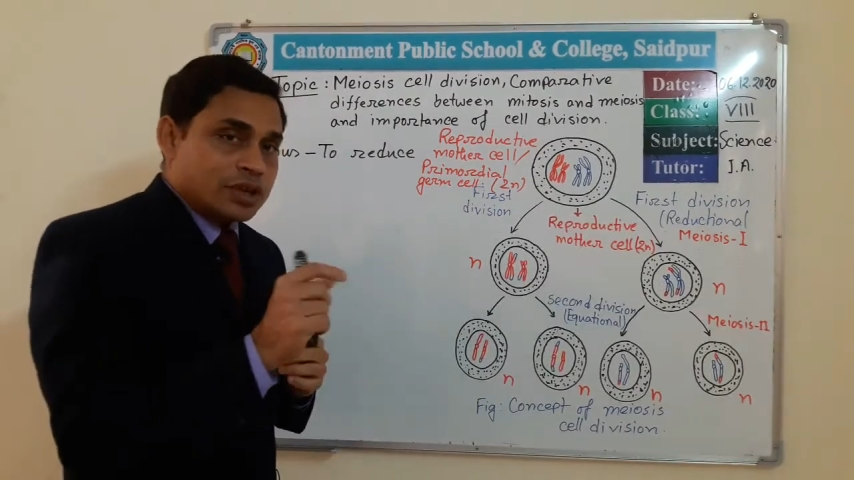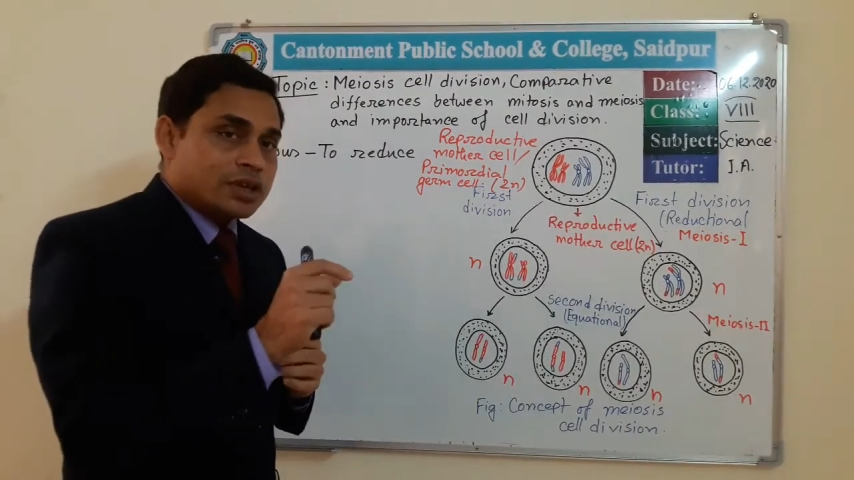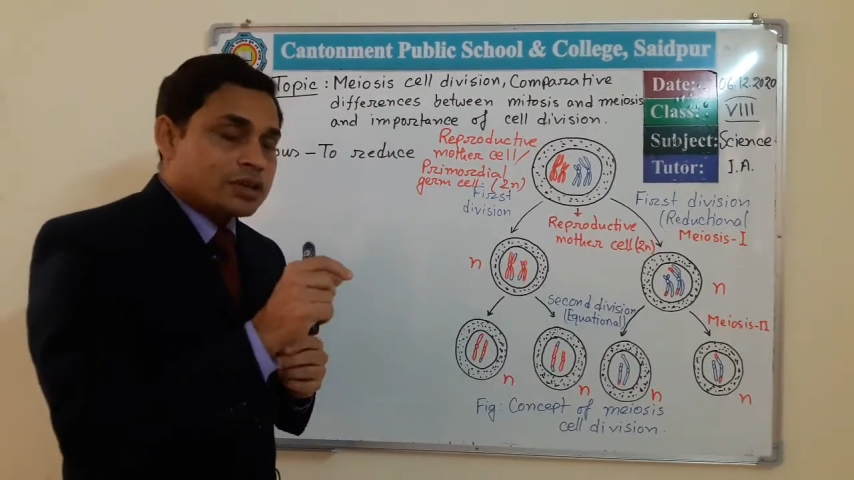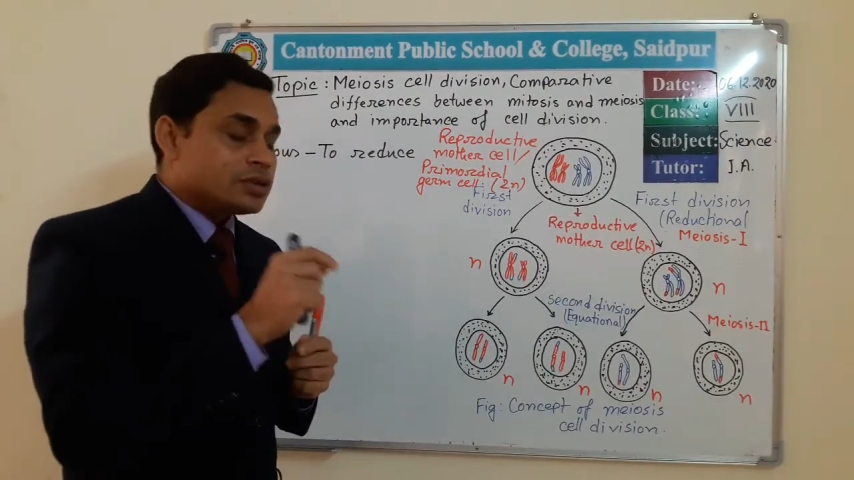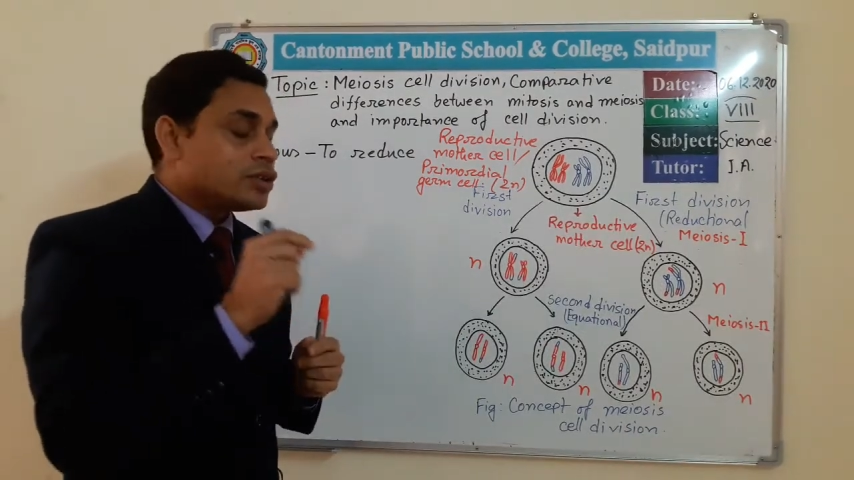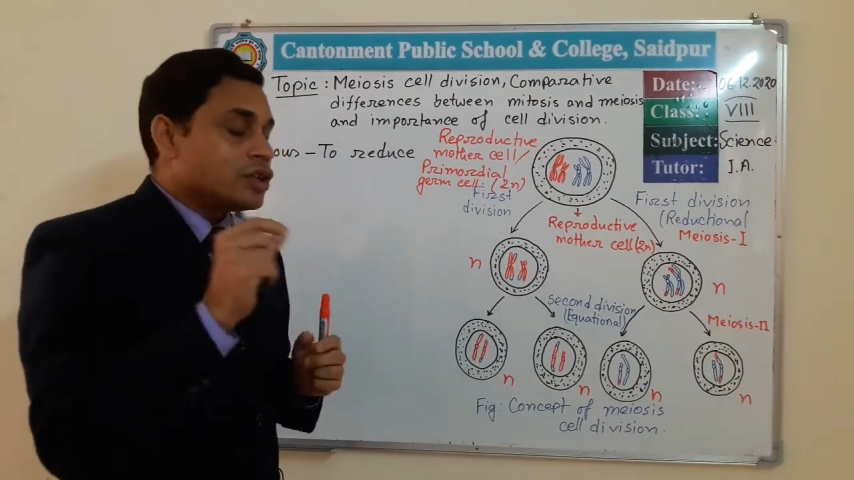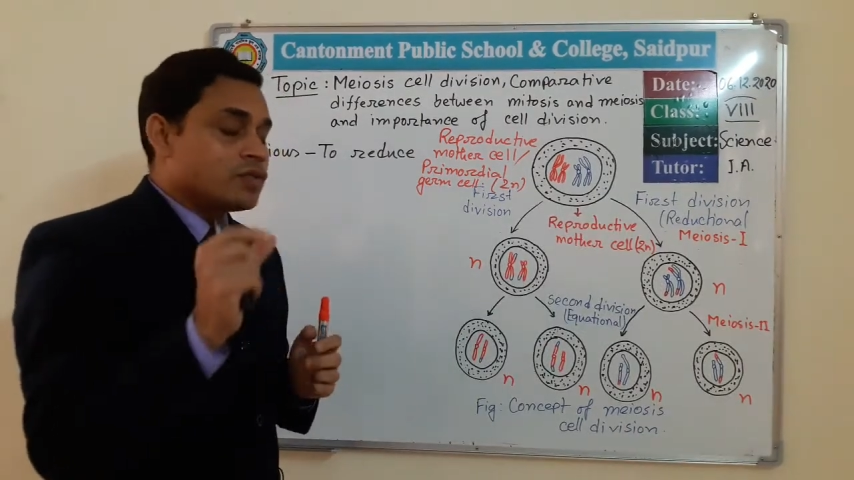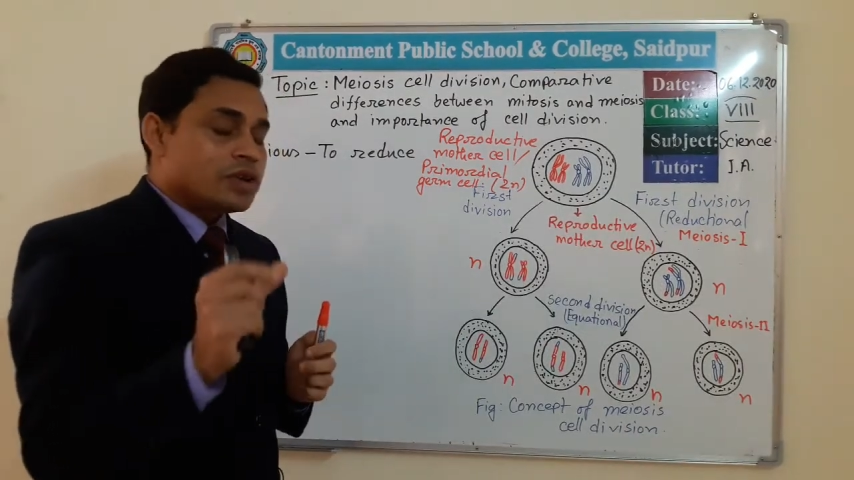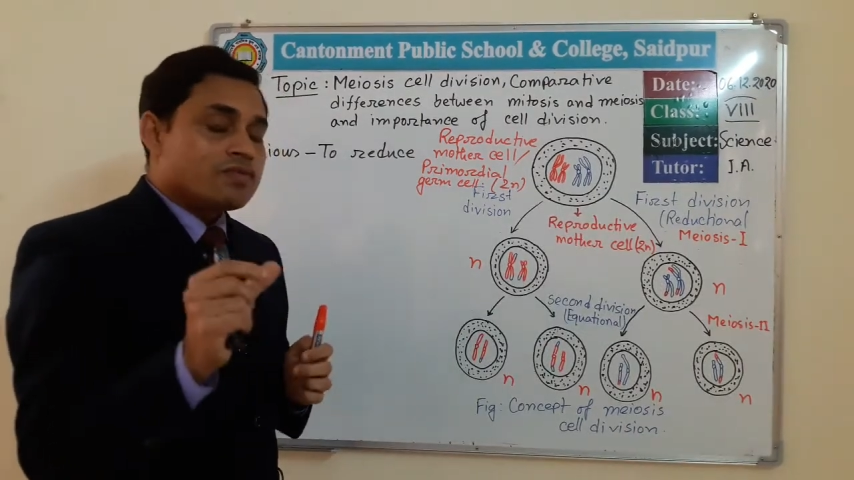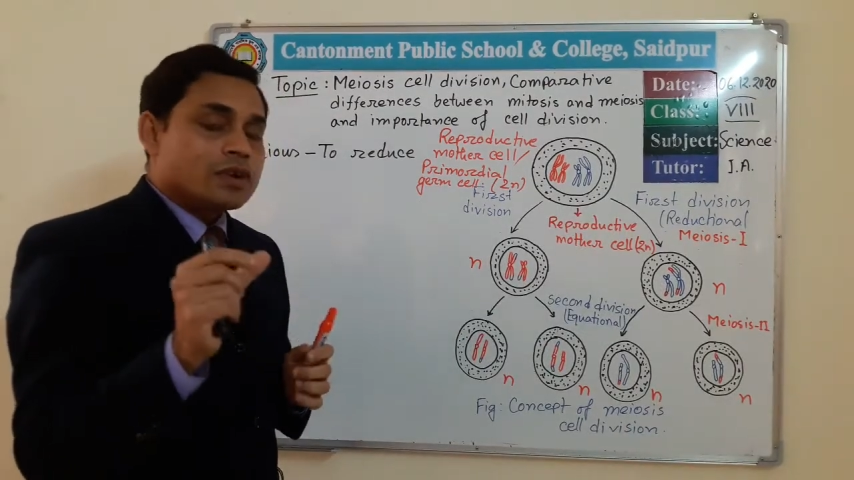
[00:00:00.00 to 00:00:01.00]
in
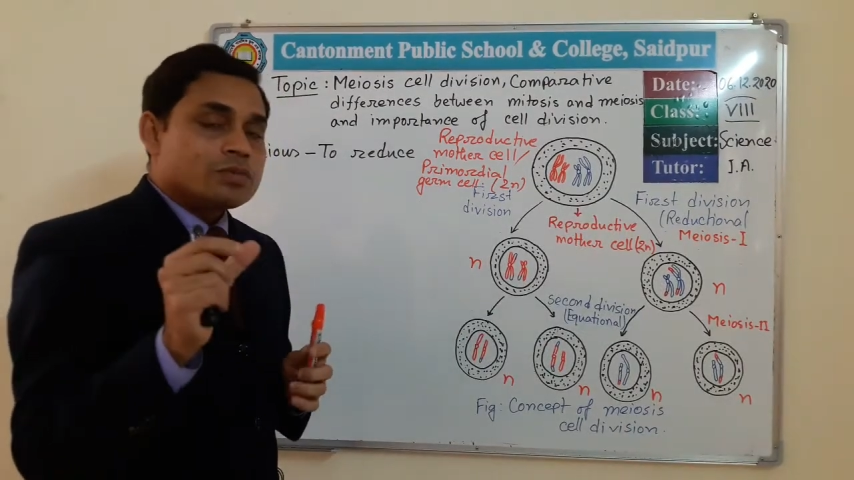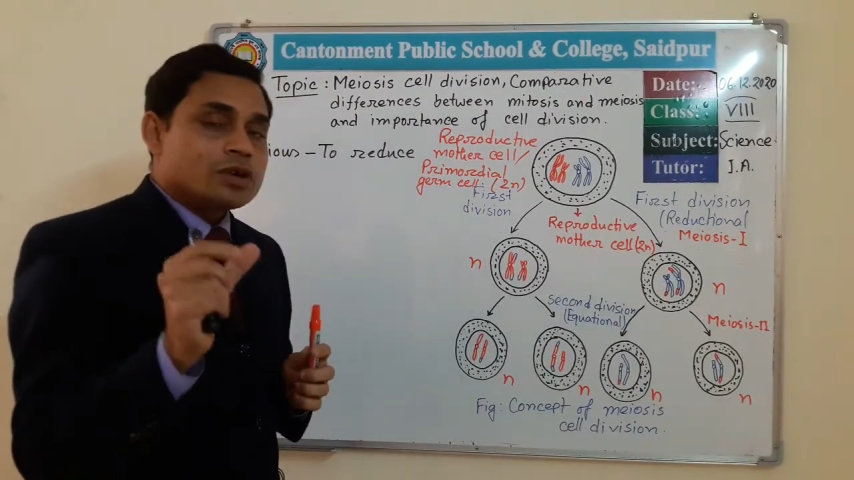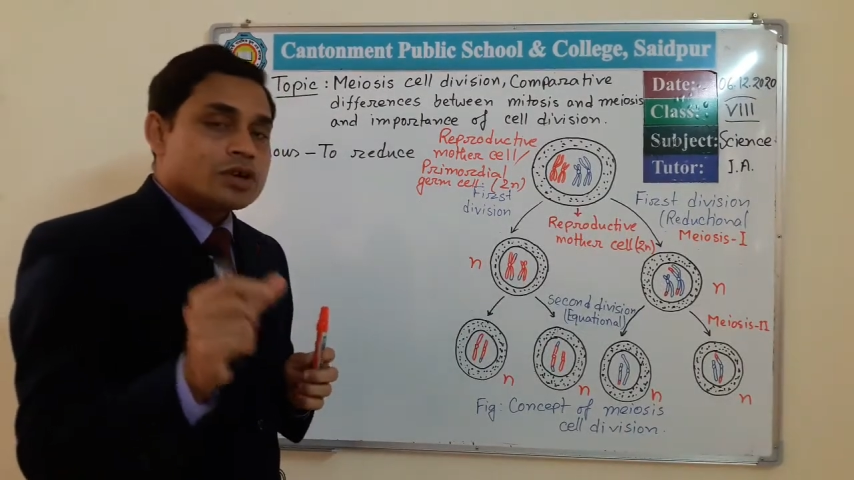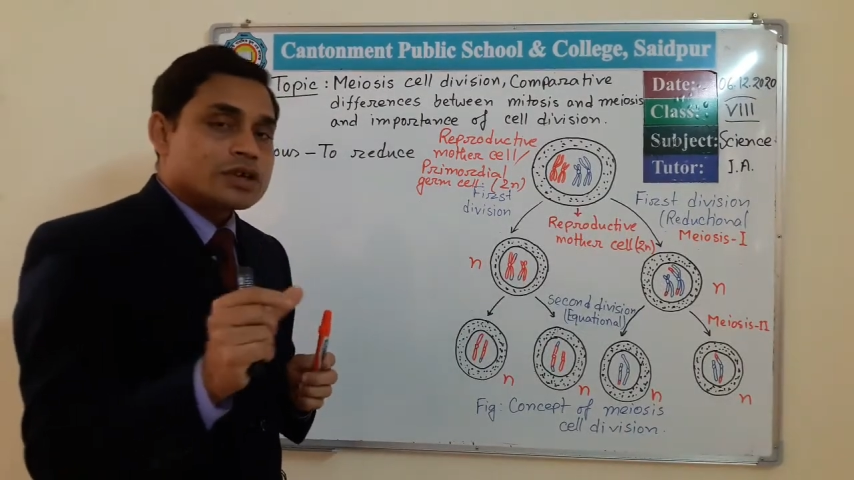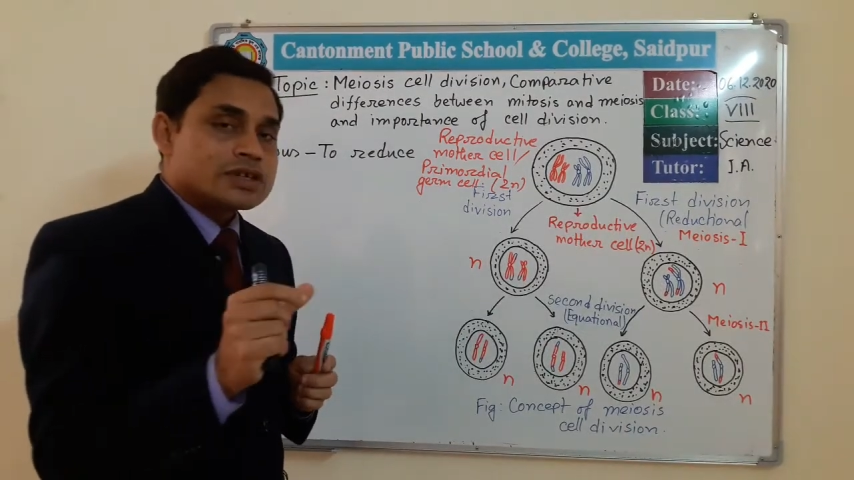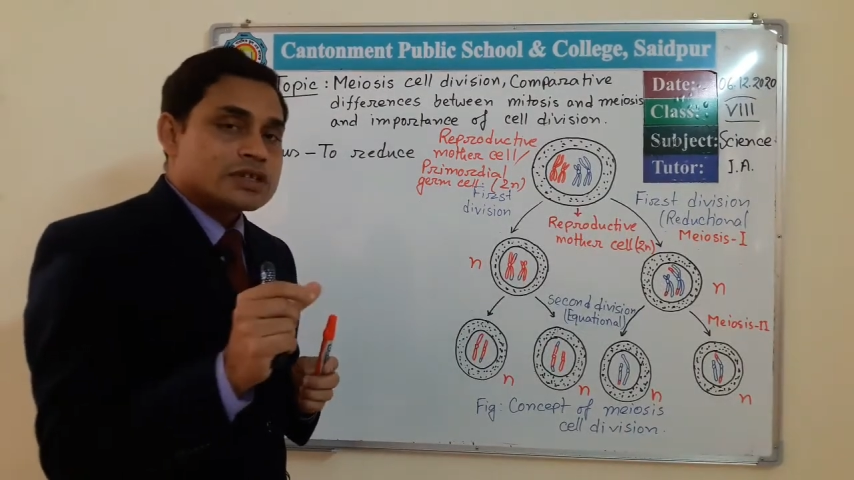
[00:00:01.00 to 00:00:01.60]
newly formed daughter